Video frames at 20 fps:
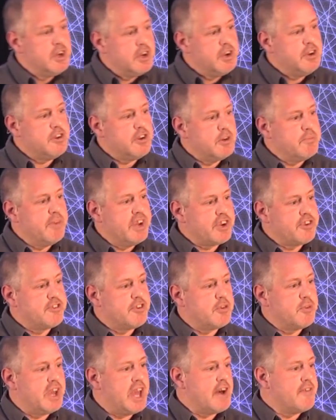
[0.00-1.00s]
make
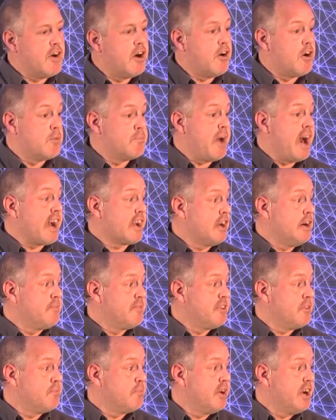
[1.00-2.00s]
sure we have all our
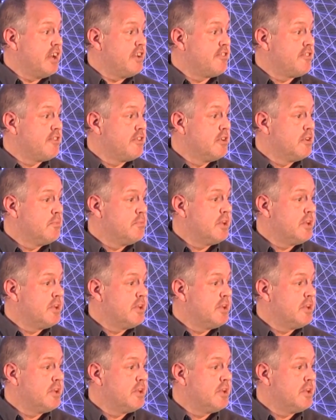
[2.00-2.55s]
backups in place.